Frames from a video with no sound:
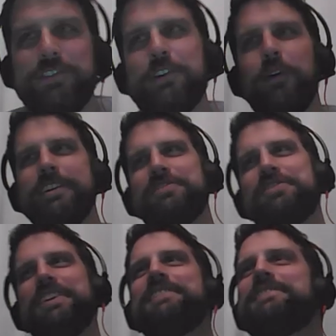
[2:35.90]
course
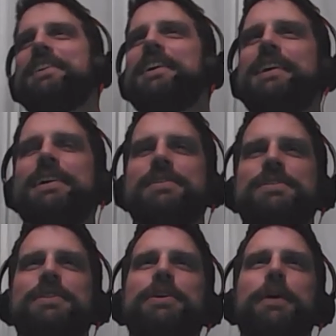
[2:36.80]
it does.
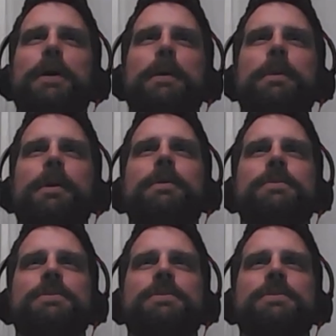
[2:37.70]
New York I, Post.